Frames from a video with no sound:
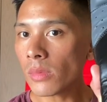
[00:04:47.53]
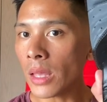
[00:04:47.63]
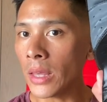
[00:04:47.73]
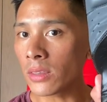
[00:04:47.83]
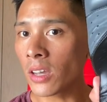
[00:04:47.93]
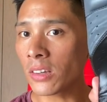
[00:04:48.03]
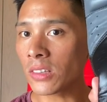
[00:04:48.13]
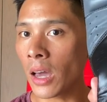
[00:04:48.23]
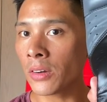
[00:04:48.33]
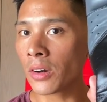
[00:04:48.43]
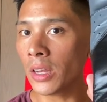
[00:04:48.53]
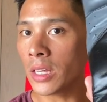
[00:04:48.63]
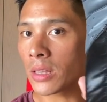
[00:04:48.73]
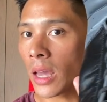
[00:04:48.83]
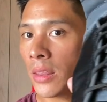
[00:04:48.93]
that tucks
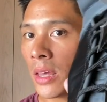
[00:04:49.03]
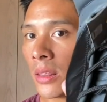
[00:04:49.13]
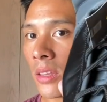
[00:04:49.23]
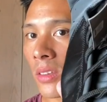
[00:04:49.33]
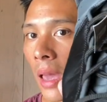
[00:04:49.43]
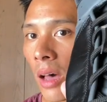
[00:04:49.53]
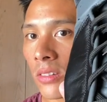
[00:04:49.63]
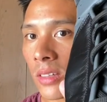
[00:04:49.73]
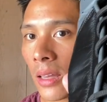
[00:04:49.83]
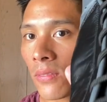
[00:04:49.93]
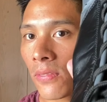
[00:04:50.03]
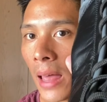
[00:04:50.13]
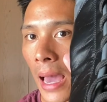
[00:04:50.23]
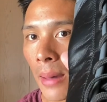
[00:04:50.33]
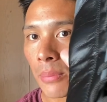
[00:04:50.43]
underneath, and then this outside
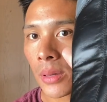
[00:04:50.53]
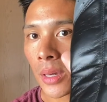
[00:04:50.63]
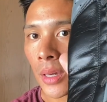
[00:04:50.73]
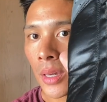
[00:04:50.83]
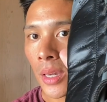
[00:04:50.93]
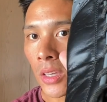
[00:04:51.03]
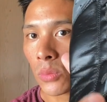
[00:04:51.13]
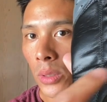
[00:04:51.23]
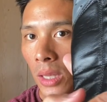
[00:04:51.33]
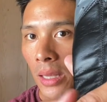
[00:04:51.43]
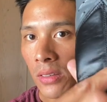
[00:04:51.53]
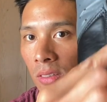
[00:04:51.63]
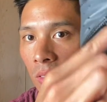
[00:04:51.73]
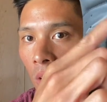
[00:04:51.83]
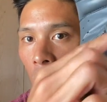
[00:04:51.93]
flap is what the
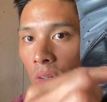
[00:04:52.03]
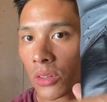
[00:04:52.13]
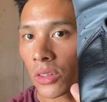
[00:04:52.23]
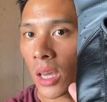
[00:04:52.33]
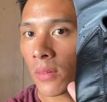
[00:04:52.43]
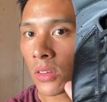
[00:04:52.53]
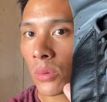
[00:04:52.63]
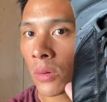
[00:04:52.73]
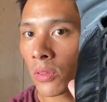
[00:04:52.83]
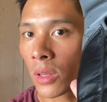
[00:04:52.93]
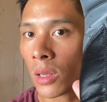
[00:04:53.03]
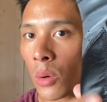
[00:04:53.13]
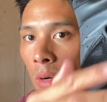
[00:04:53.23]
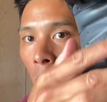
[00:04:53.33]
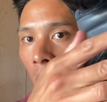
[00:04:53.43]
laces go through. So you have this one for the
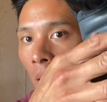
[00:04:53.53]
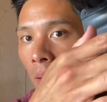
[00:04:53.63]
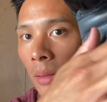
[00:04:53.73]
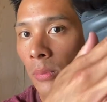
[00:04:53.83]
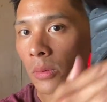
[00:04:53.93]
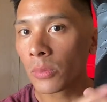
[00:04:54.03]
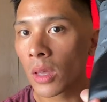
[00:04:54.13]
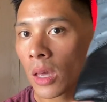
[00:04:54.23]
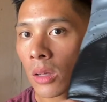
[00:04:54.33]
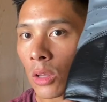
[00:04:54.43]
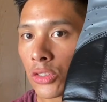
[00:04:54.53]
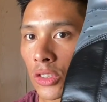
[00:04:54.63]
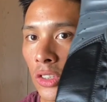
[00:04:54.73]
lower part closer